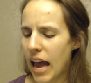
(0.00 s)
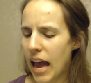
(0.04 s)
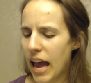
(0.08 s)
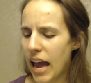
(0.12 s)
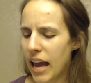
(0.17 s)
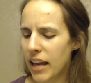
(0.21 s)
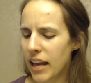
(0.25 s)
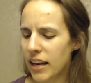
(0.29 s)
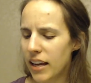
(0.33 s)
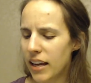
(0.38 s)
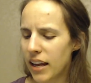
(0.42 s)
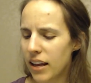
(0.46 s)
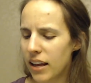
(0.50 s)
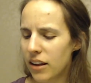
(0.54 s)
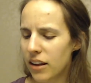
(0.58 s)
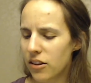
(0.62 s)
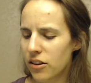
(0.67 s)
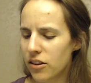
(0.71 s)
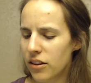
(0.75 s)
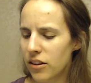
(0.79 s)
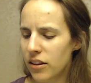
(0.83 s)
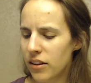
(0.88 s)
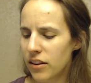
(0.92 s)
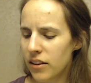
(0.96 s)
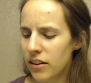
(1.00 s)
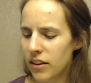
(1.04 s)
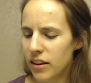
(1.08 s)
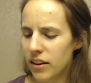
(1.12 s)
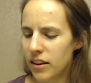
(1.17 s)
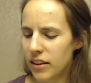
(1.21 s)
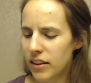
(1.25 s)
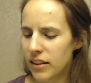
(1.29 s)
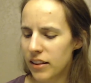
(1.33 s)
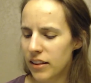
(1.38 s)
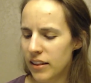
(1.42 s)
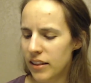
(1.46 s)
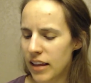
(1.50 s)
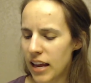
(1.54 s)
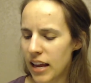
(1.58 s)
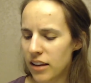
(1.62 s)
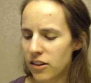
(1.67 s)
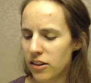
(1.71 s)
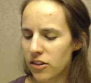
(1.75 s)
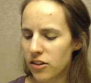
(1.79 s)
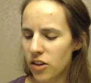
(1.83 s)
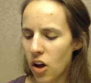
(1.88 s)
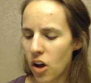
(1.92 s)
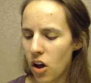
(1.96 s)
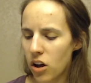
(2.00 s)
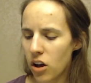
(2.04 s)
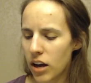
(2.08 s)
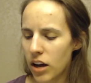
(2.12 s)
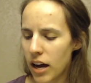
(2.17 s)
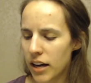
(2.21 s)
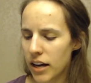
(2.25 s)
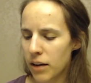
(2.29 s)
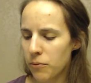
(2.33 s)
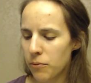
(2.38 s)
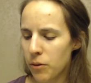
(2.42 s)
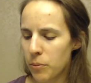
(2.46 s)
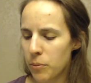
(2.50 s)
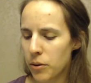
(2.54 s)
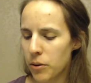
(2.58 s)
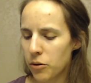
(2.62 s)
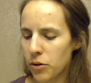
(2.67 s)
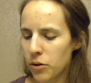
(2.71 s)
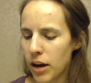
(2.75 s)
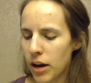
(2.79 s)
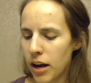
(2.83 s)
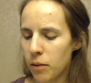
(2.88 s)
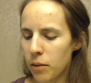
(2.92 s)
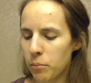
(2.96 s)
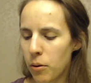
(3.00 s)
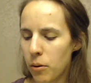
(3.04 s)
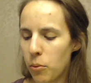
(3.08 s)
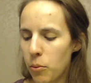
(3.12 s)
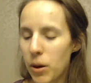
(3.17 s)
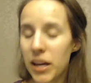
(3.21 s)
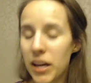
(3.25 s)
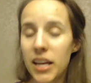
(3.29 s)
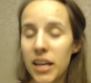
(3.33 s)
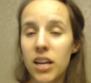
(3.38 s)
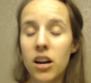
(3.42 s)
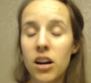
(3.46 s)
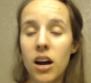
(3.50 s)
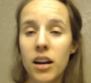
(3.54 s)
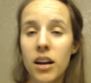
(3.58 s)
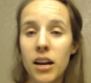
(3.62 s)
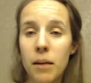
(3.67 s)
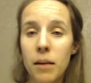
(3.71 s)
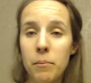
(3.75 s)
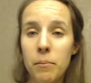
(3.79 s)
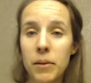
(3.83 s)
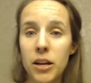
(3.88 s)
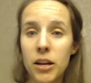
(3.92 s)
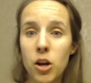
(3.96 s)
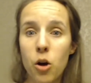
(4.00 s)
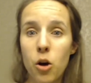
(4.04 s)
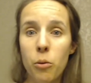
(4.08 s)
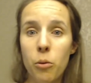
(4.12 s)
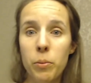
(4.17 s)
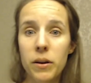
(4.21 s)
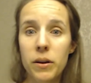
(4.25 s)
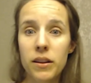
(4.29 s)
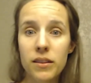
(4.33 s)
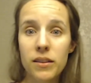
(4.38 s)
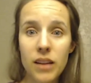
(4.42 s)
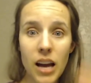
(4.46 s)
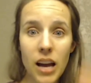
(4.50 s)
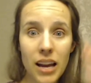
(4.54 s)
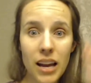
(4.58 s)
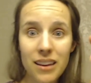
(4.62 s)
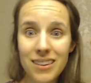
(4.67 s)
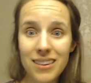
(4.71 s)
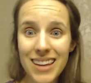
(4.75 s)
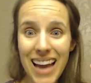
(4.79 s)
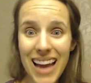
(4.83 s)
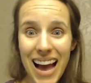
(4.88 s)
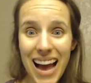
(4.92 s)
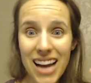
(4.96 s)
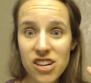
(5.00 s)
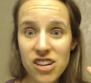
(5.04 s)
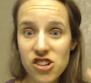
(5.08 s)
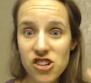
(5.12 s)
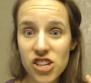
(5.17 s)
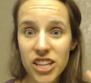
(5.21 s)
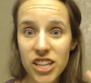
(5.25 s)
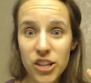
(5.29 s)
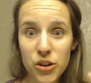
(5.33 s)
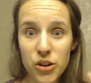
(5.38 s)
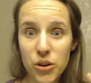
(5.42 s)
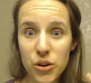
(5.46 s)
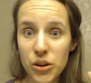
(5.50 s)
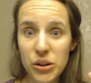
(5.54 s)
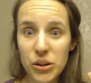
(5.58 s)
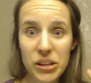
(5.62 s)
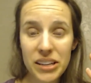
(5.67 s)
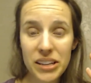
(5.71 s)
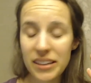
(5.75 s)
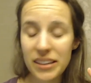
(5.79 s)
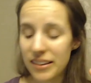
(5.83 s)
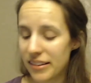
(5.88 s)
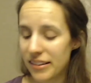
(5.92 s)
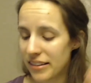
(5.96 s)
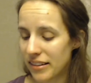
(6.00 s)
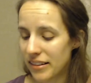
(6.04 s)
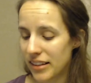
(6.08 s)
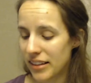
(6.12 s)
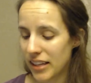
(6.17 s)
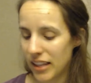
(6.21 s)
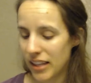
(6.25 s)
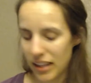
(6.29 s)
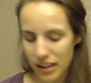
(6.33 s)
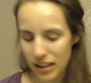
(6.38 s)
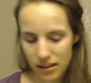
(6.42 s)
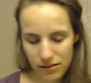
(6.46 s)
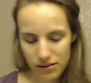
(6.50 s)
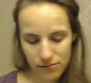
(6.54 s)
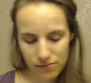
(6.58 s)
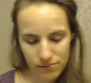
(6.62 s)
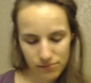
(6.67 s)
And then Saul got up from the ground, but when he got up and he opened his eyes, he actually couldn't see.